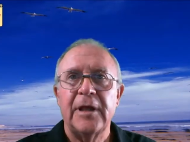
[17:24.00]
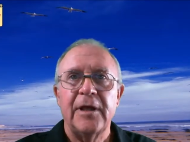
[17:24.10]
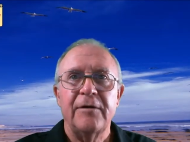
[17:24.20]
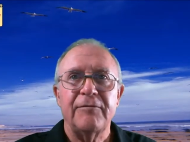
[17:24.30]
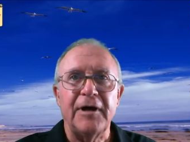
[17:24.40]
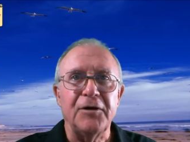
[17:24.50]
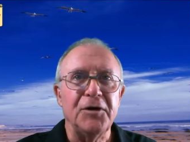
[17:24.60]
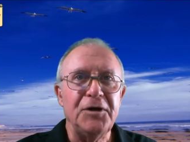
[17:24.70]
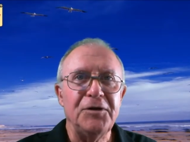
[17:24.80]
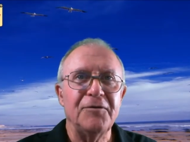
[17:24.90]
By Coding
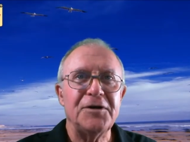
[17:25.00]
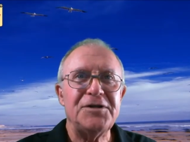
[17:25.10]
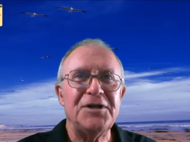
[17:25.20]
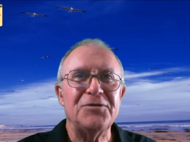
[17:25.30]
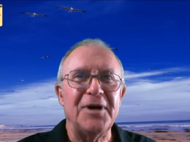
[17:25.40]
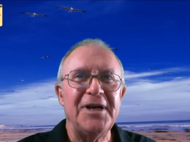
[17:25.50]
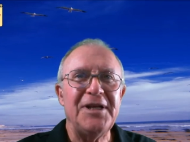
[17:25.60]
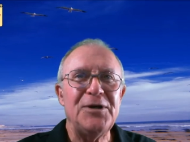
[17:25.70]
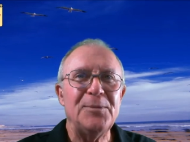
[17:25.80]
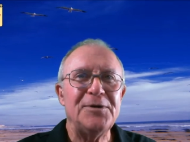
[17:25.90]
University, training
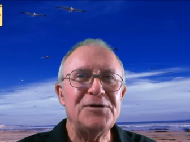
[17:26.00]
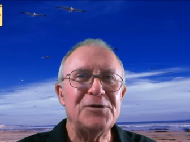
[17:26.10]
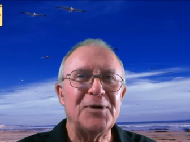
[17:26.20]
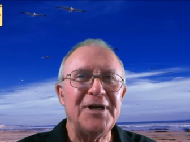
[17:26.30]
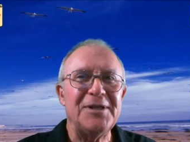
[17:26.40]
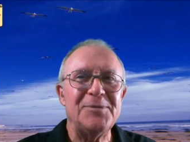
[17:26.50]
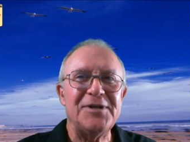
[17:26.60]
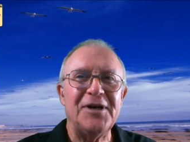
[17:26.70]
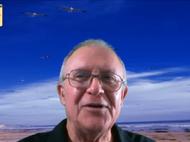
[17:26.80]
humans to train themselves.